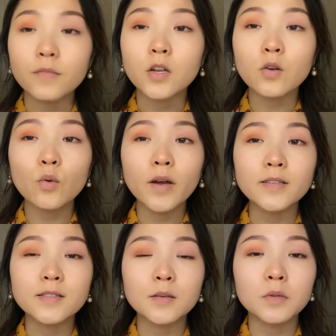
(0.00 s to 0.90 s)
They're
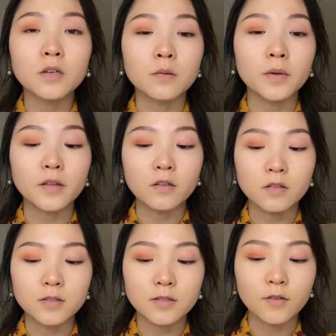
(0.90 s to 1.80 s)
quite similar, but
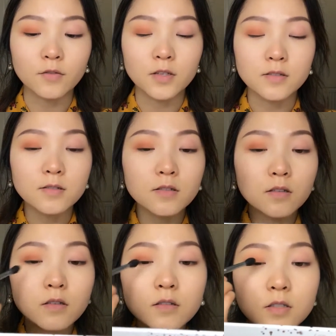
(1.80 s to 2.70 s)
there's difference.
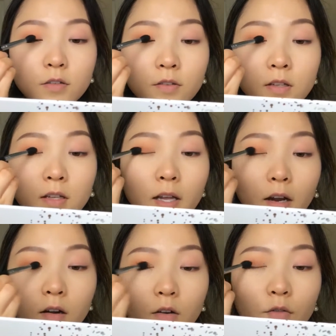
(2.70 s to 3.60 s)
Different
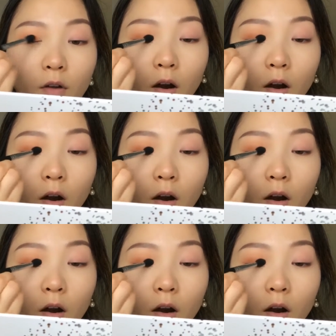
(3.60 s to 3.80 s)
layer of